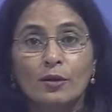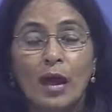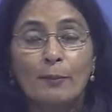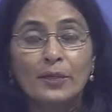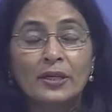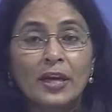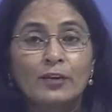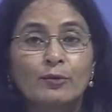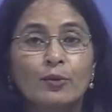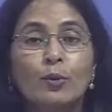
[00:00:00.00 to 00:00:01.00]

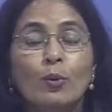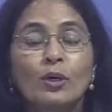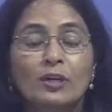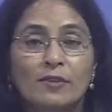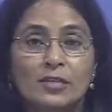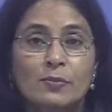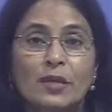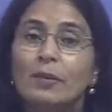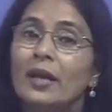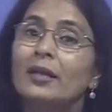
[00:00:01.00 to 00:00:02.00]
appetite for gold
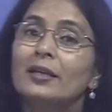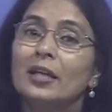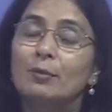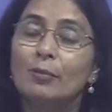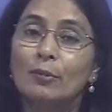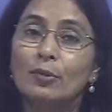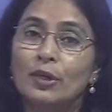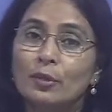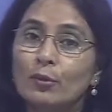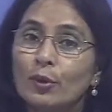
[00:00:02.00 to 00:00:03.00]
investment by Indian people
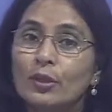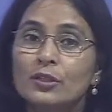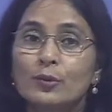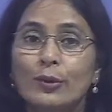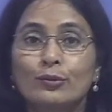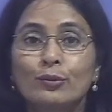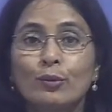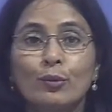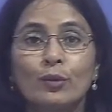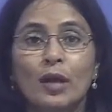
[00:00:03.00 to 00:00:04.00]
is going to
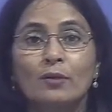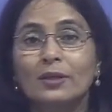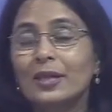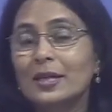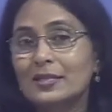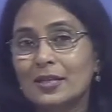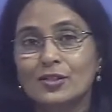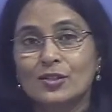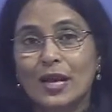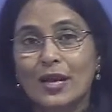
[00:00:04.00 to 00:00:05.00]
go down. Till
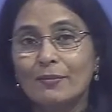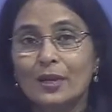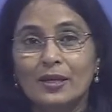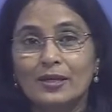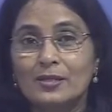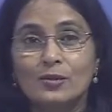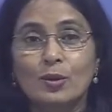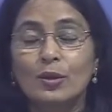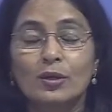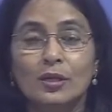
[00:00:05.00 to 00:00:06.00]
such time, it's
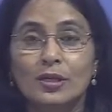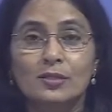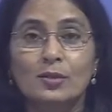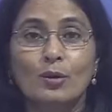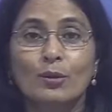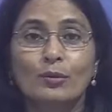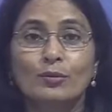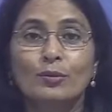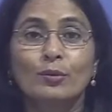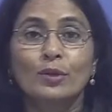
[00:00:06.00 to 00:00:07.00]
not going
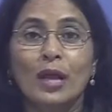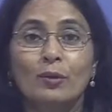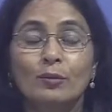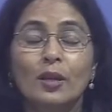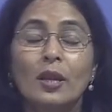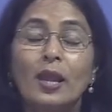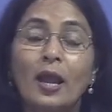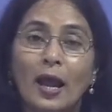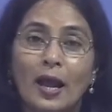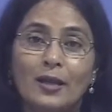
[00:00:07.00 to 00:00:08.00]
to go down.
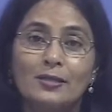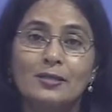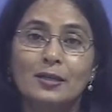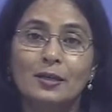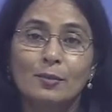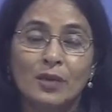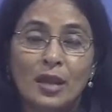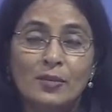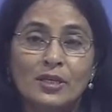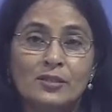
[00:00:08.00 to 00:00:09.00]
And
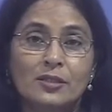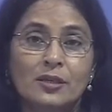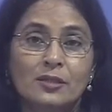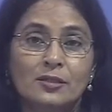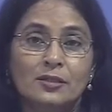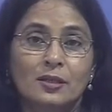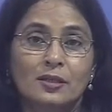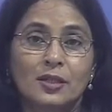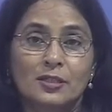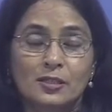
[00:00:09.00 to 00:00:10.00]
Prime Minister's
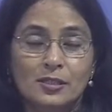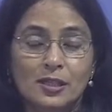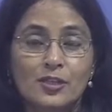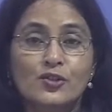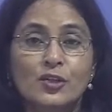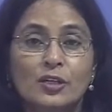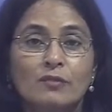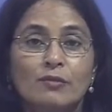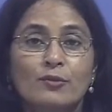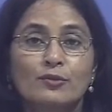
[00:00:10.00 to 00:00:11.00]
this
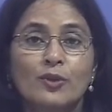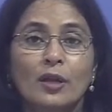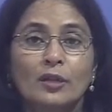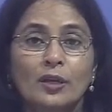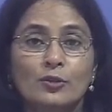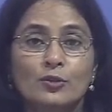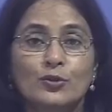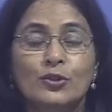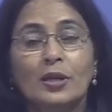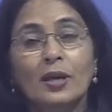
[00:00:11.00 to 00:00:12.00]
initiative of Jan Dhan
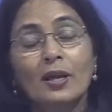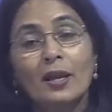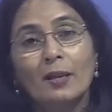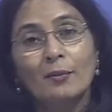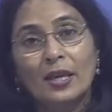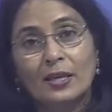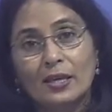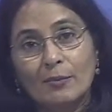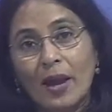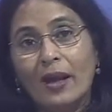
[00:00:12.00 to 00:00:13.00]
Yojana,
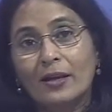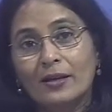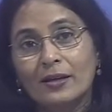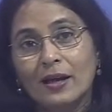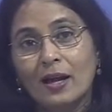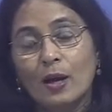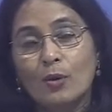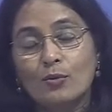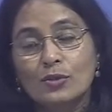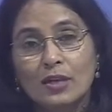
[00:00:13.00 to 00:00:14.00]
making bank
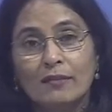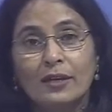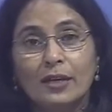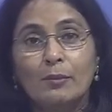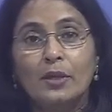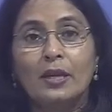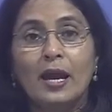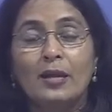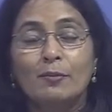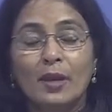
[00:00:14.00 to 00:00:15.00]
accounts available
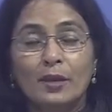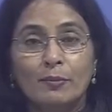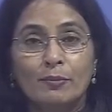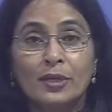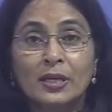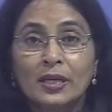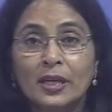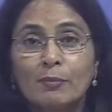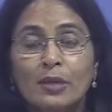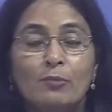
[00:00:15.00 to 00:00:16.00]
and
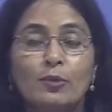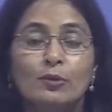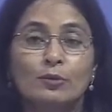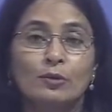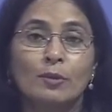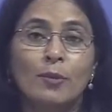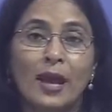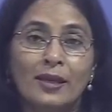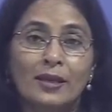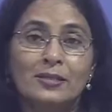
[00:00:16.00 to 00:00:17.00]
bringing people to the
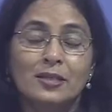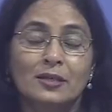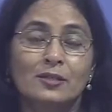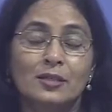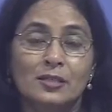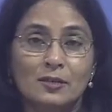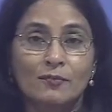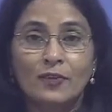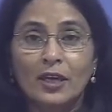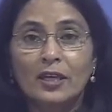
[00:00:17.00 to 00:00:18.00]
banking sector, is a
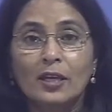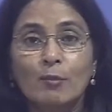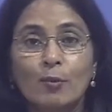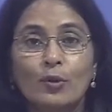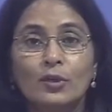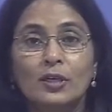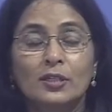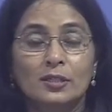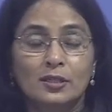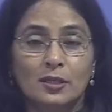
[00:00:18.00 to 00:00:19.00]
very
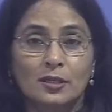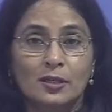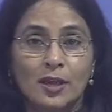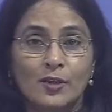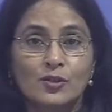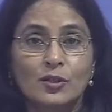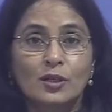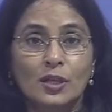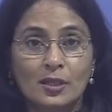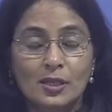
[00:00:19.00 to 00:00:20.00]
important direction
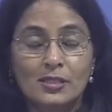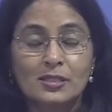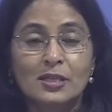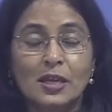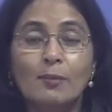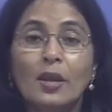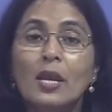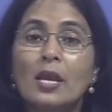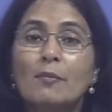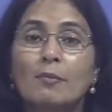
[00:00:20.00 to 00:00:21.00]
in this step,
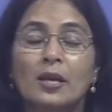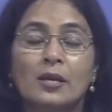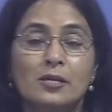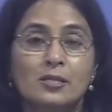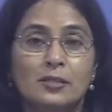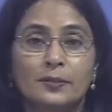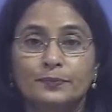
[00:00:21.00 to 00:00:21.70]
because